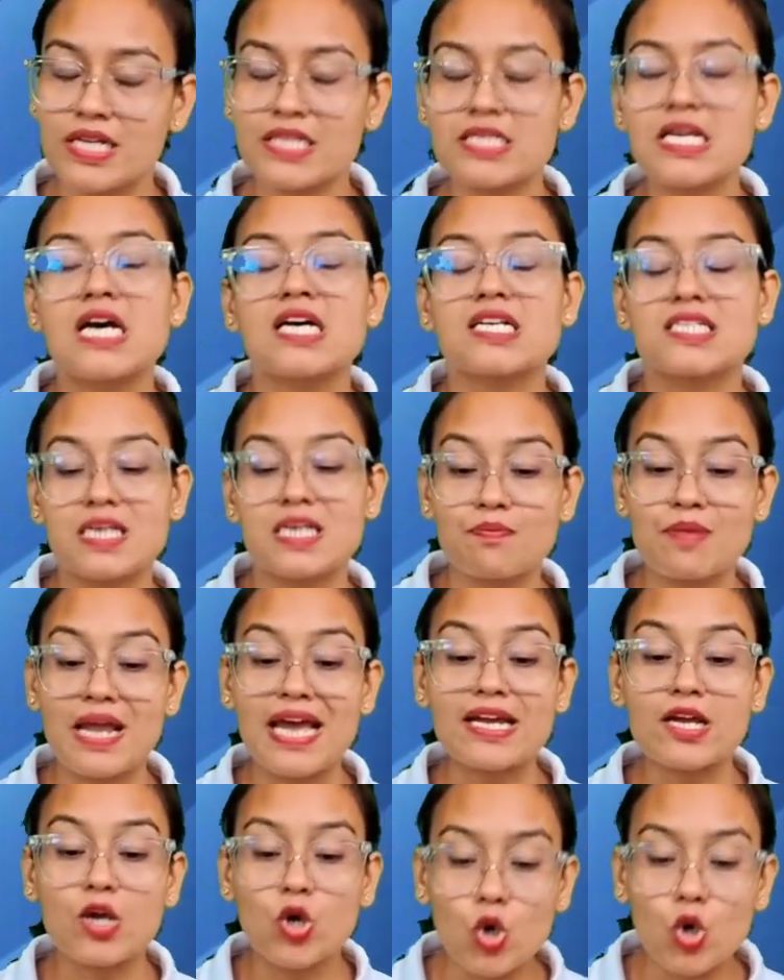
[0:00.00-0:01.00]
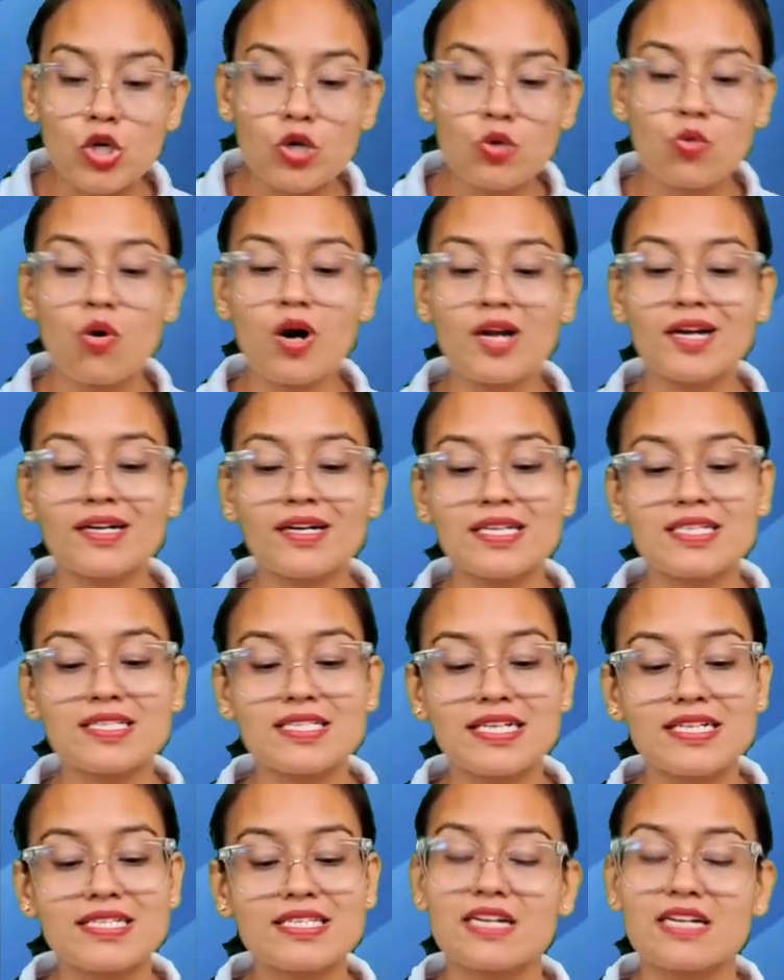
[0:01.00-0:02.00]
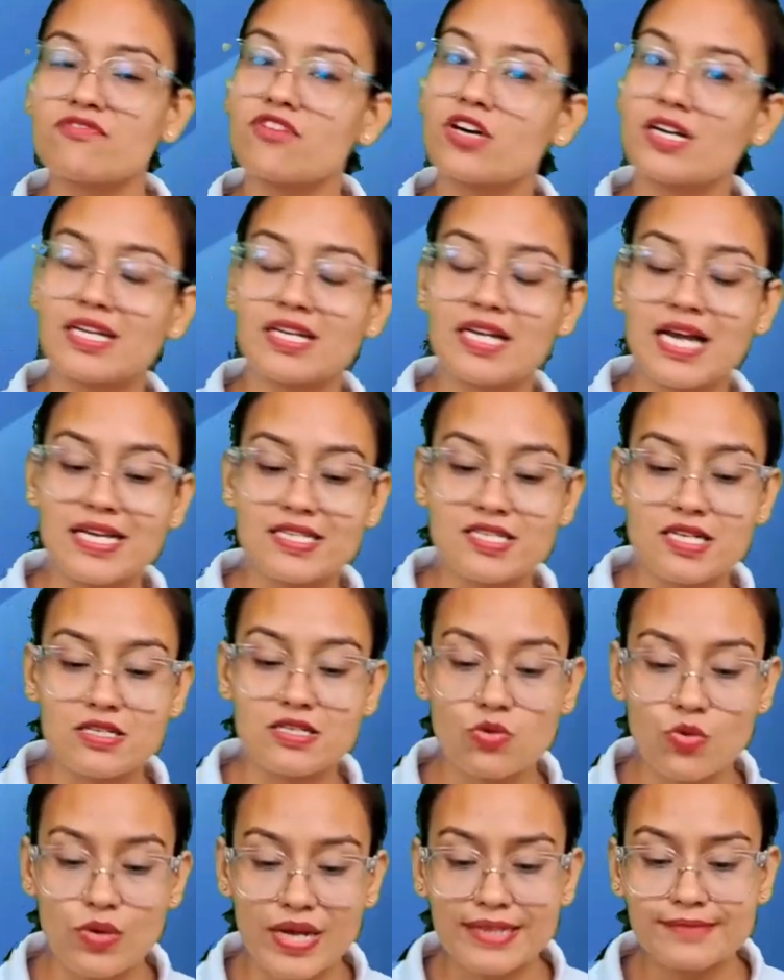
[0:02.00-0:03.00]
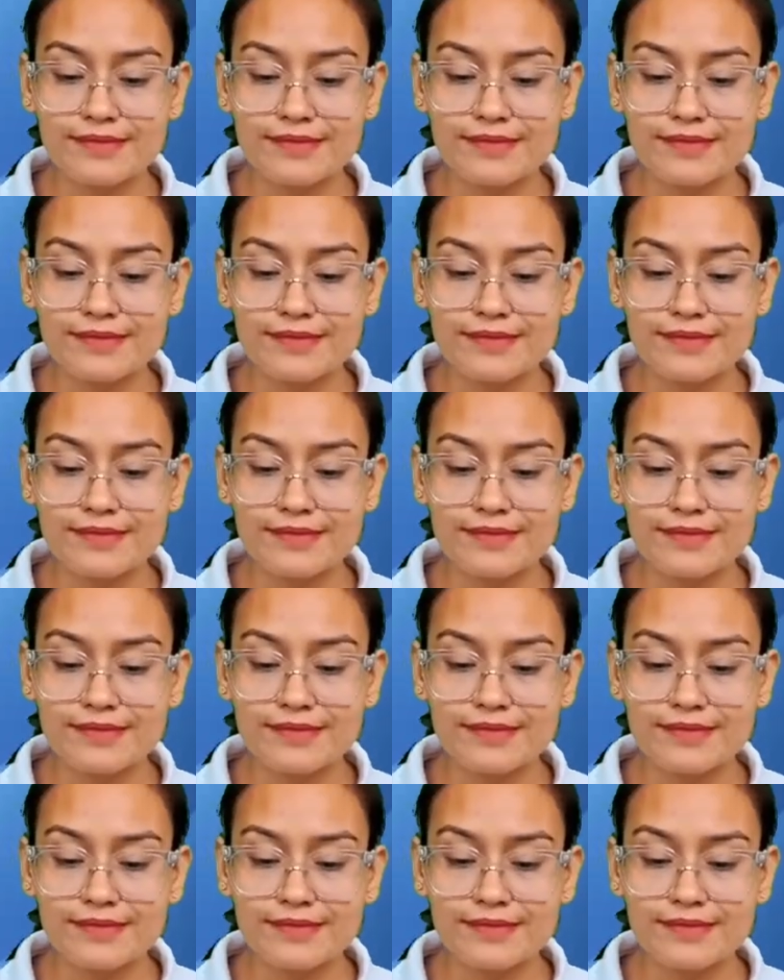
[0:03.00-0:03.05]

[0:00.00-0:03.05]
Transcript: supplying good quality seeds and fertilizers. Okay,